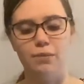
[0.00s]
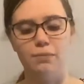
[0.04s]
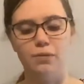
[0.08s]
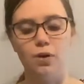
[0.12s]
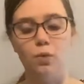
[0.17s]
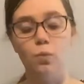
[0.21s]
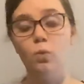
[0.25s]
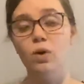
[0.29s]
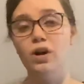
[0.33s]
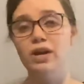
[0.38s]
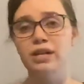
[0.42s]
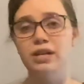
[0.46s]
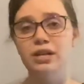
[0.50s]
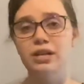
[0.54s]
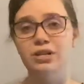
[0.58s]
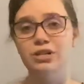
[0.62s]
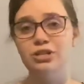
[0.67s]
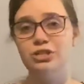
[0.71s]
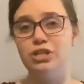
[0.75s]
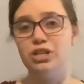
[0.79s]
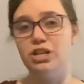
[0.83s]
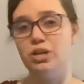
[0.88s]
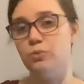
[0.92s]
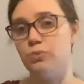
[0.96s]
1
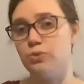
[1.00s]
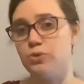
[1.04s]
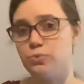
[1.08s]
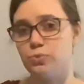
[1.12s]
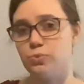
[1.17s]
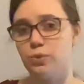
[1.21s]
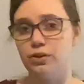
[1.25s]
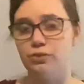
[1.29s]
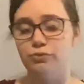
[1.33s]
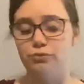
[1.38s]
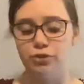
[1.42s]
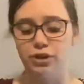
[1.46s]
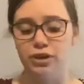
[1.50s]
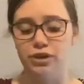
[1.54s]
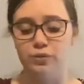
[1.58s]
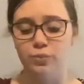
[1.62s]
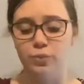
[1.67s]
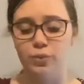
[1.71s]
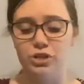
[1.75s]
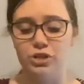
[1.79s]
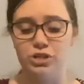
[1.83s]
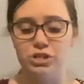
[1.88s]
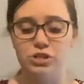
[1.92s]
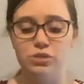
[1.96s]
inch equals 1 foot,
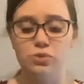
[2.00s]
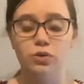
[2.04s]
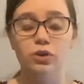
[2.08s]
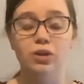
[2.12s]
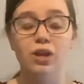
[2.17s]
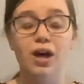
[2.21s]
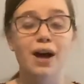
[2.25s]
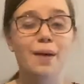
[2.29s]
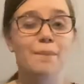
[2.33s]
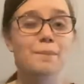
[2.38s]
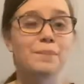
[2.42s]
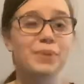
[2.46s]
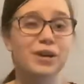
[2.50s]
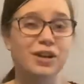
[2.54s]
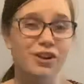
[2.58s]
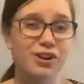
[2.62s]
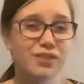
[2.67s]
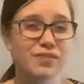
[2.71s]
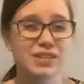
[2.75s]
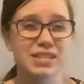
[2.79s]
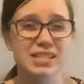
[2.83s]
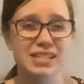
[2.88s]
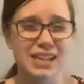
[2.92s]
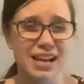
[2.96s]
which is a lot bigger
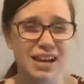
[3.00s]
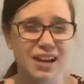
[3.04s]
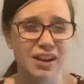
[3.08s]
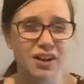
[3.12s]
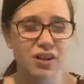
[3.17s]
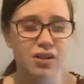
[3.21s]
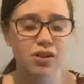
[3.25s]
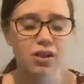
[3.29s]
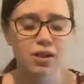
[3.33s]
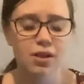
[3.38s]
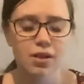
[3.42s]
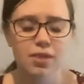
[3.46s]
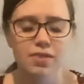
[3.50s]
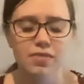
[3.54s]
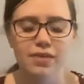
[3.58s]
of a scale